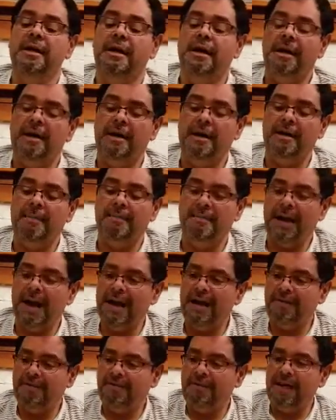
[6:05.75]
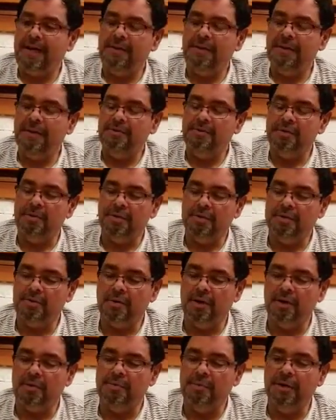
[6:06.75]
I have fat thumbs, so this
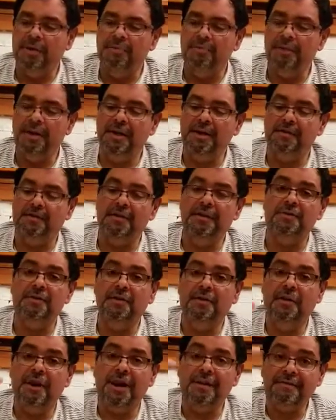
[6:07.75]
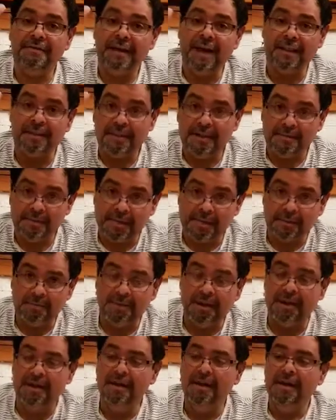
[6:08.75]
works, but if you don't have fat thumbs like
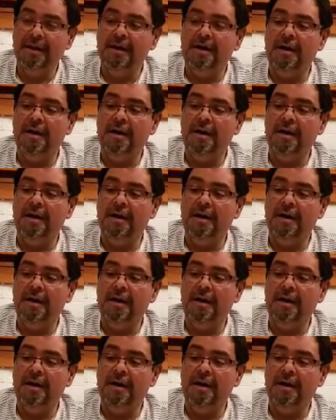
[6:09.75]
me,